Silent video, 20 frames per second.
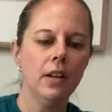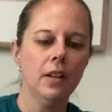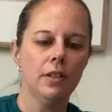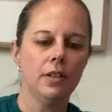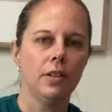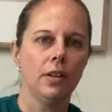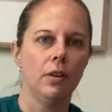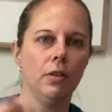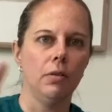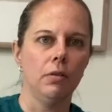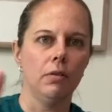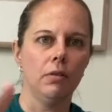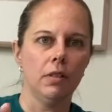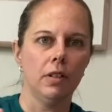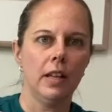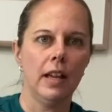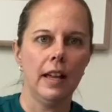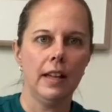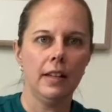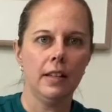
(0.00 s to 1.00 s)
So
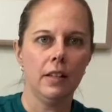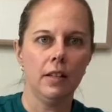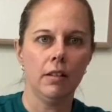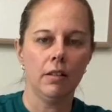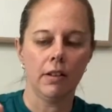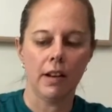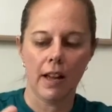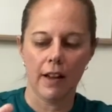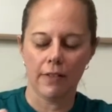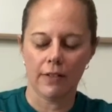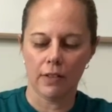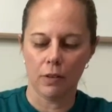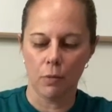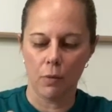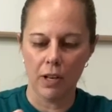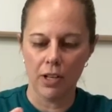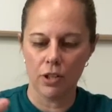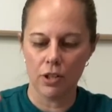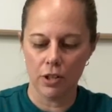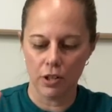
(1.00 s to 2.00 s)
you don't have to,
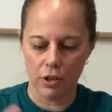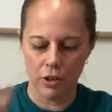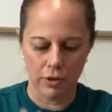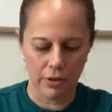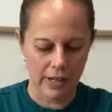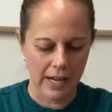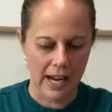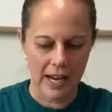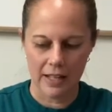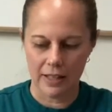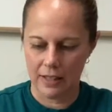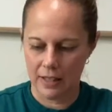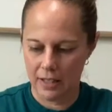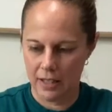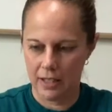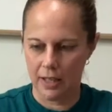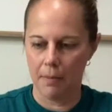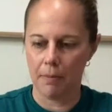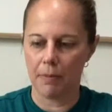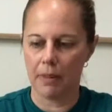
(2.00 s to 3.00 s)
once you create
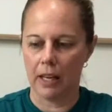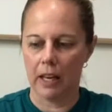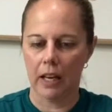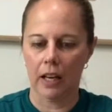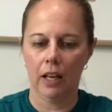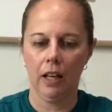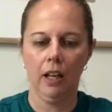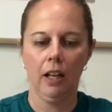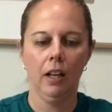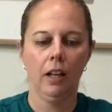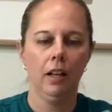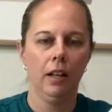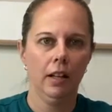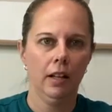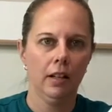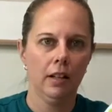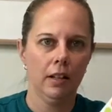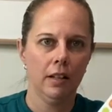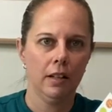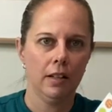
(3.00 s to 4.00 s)
something,
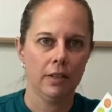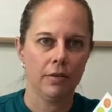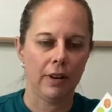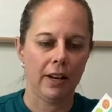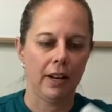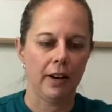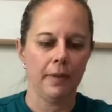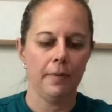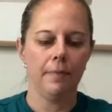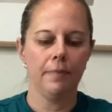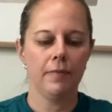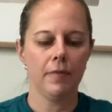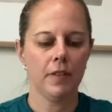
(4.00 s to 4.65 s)
it's right here.